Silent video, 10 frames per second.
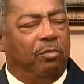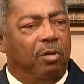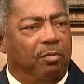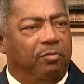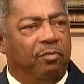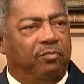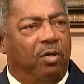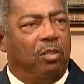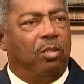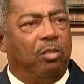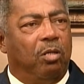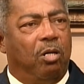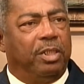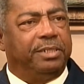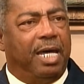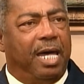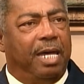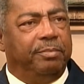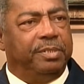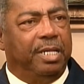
of fall hard times,